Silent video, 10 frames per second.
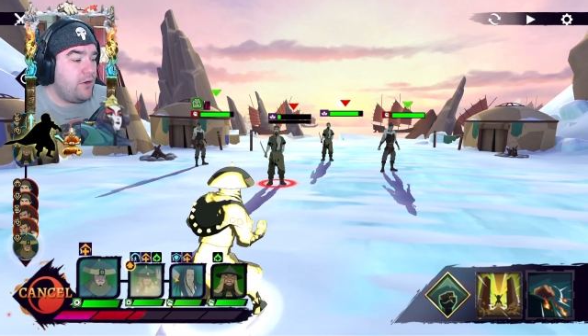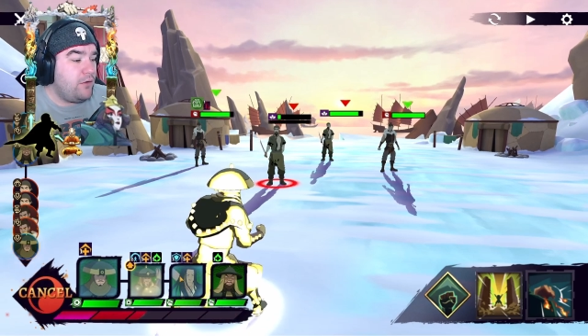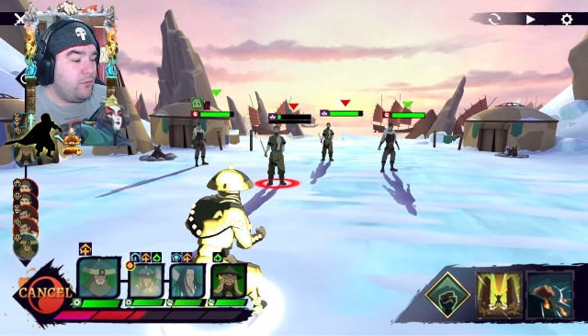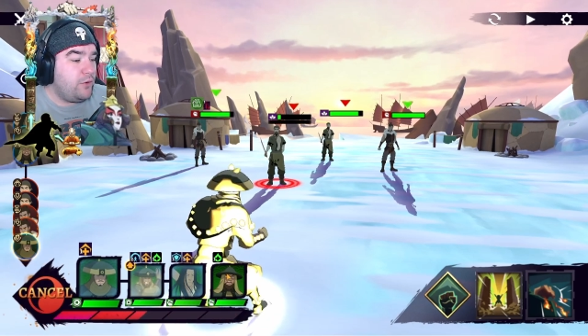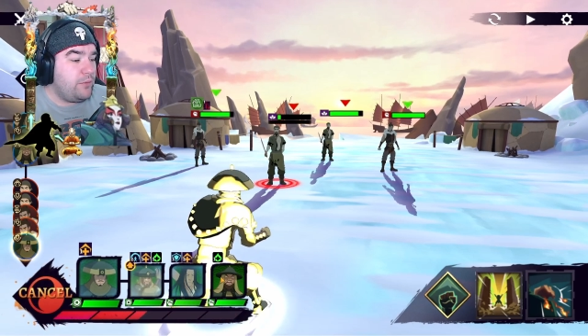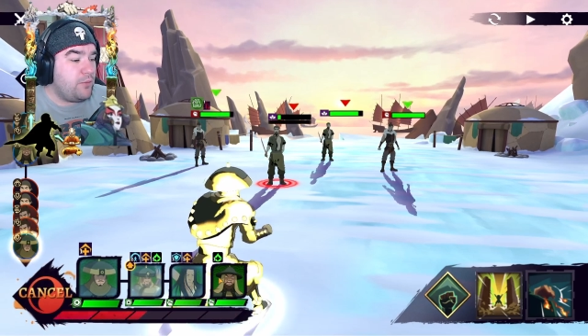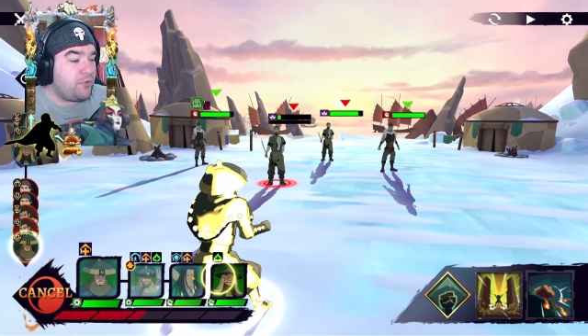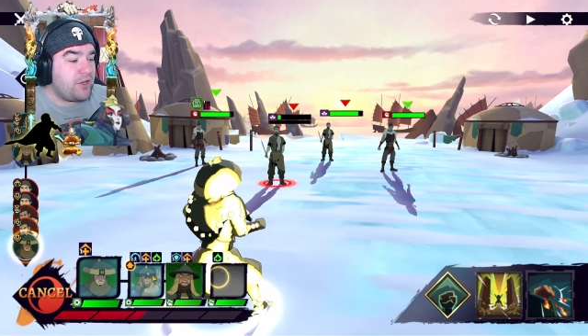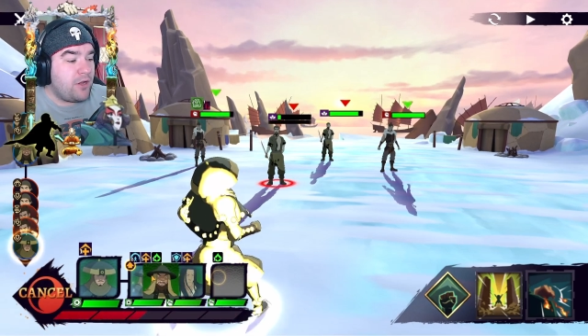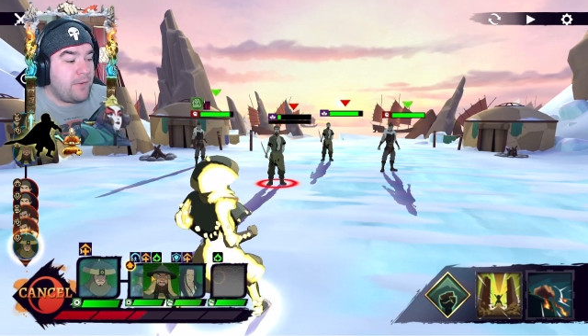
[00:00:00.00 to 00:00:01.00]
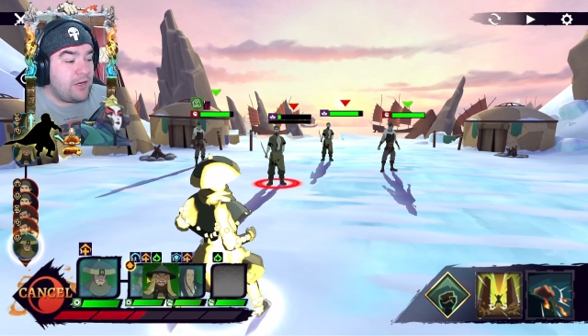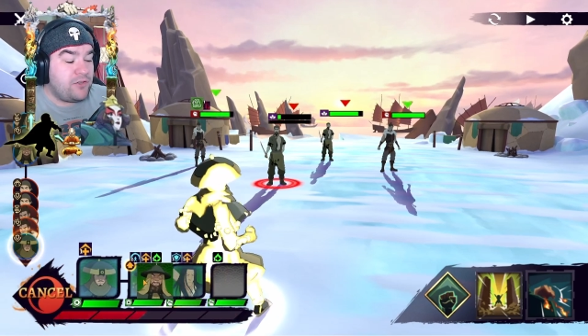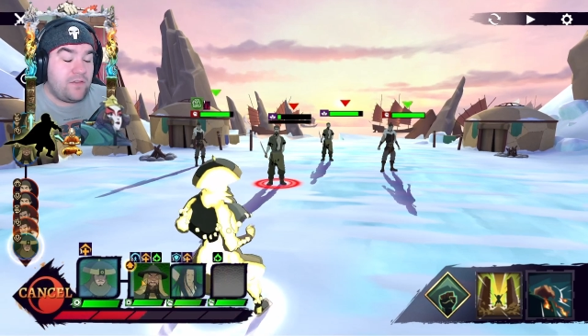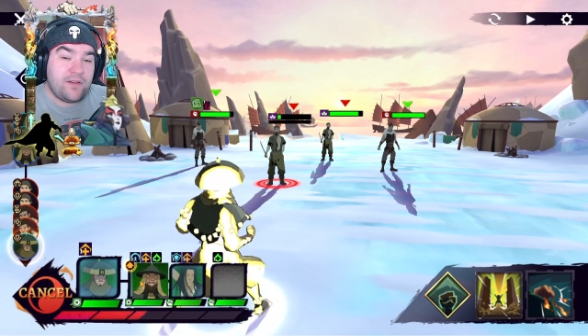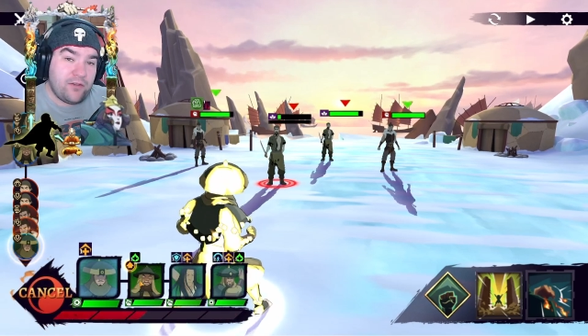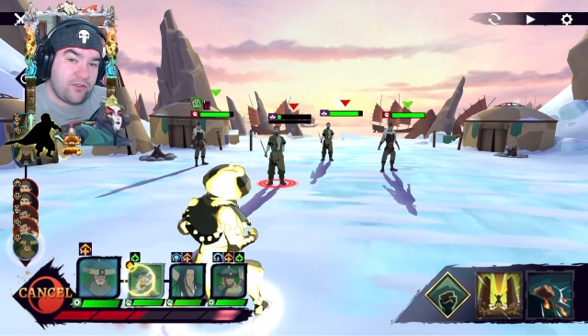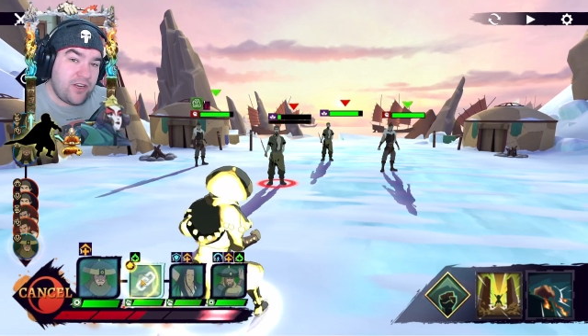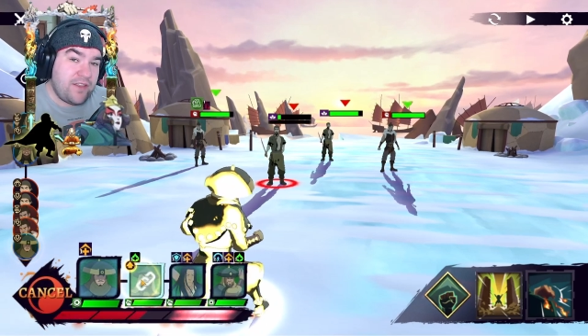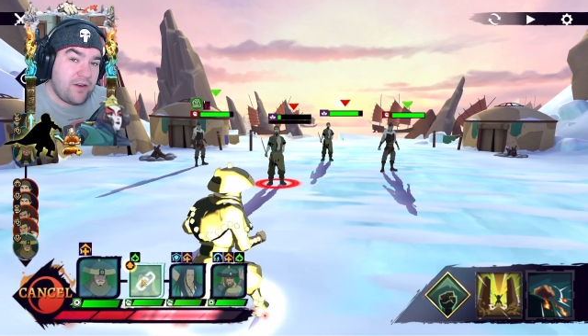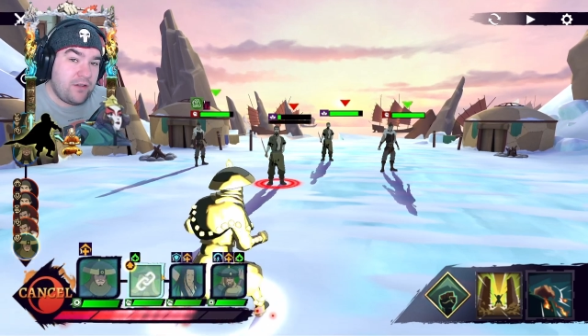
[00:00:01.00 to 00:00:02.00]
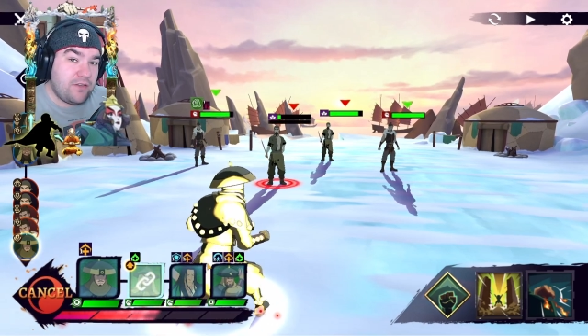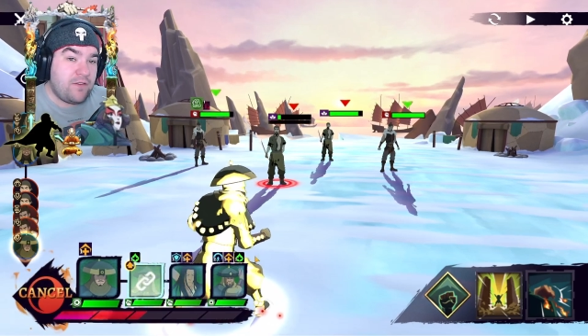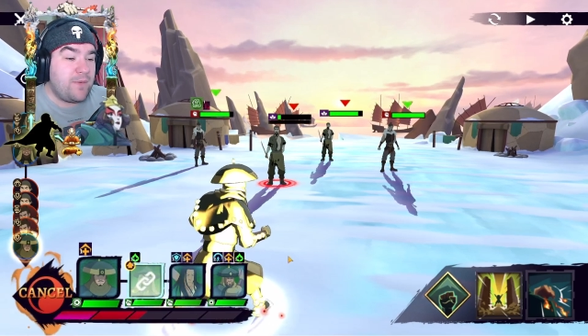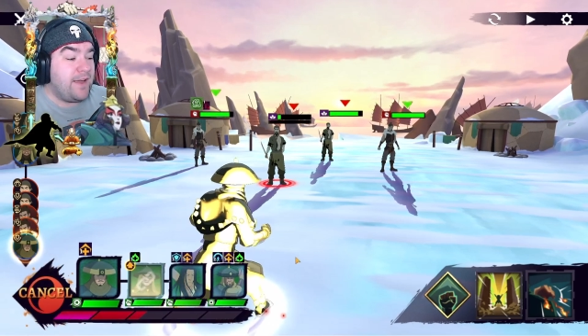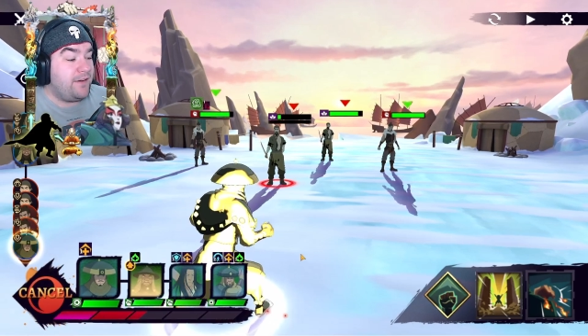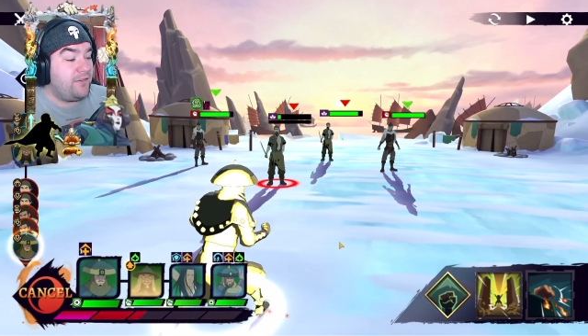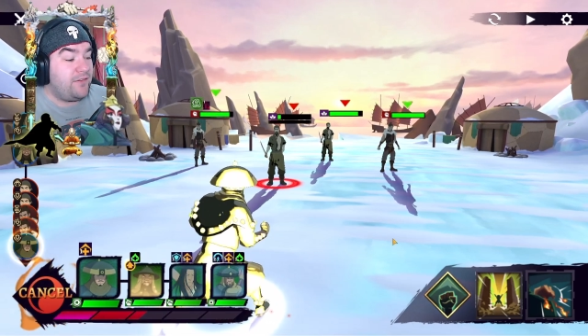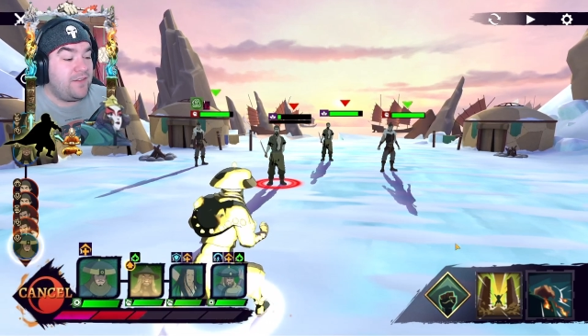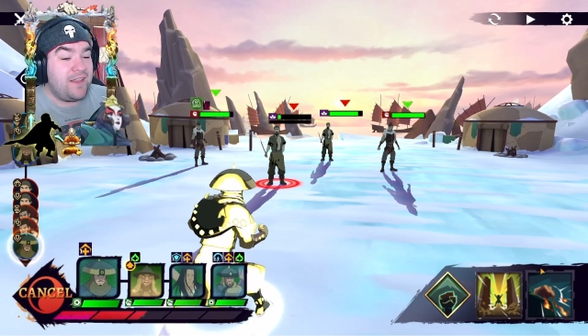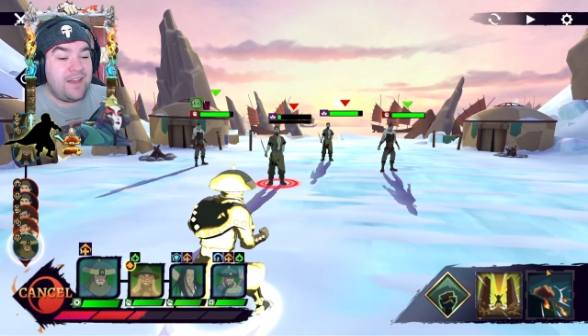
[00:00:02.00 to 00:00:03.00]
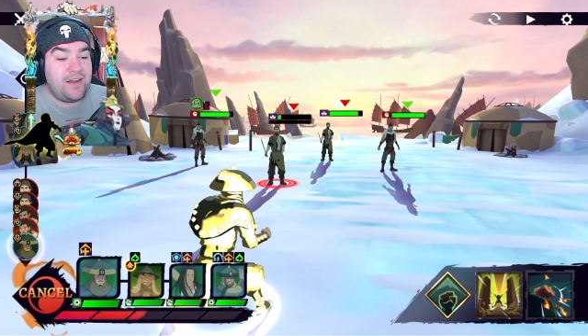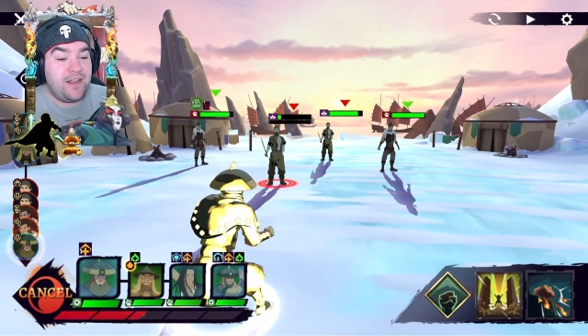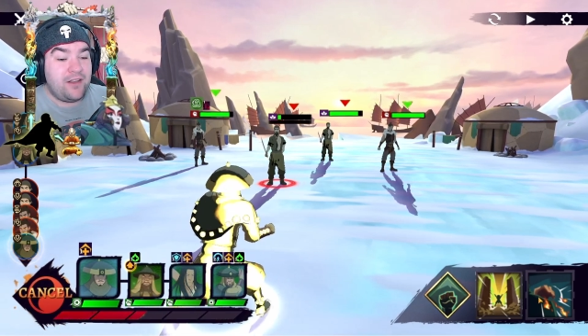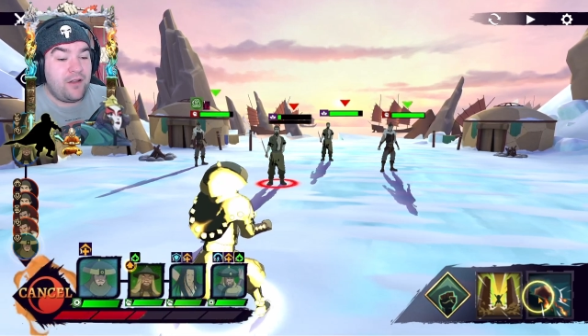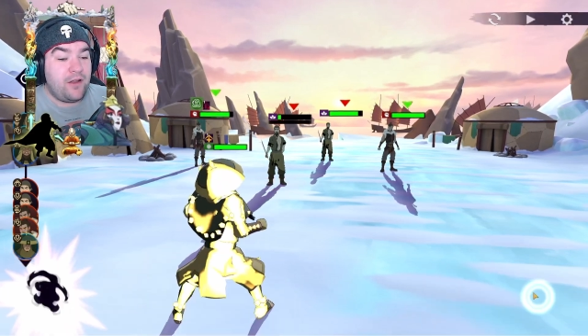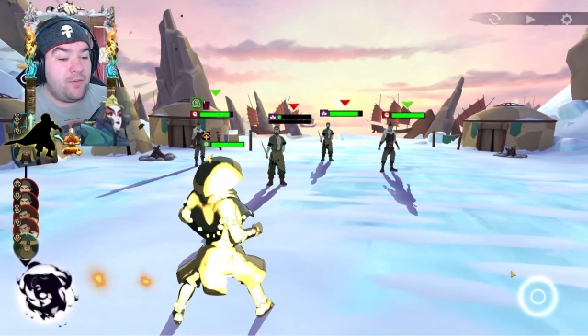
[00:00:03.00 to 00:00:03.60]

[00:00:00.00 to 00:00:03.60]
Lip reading: We will bring a Marshu Soldier in. That'll give him accuracy and echo.